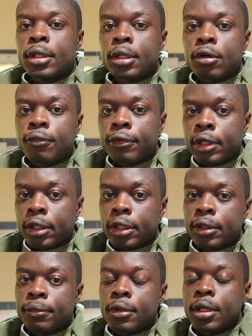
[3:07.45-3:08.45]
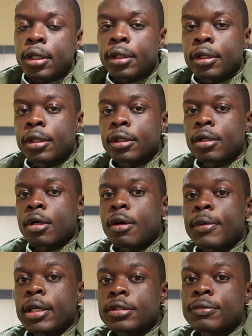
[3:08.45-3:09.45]
and hopefully I'll get my
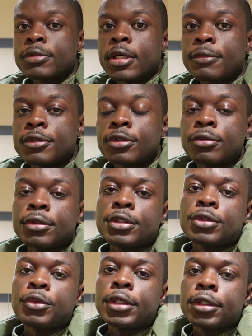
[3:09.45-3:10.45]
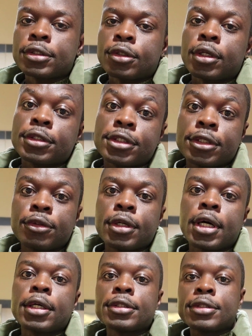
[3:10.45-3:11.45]
car back sometime soon this week. So I'll see you
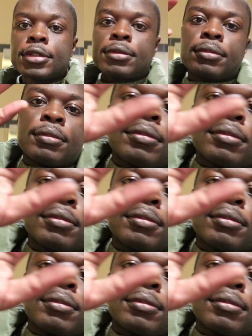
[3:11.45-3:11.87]
guys.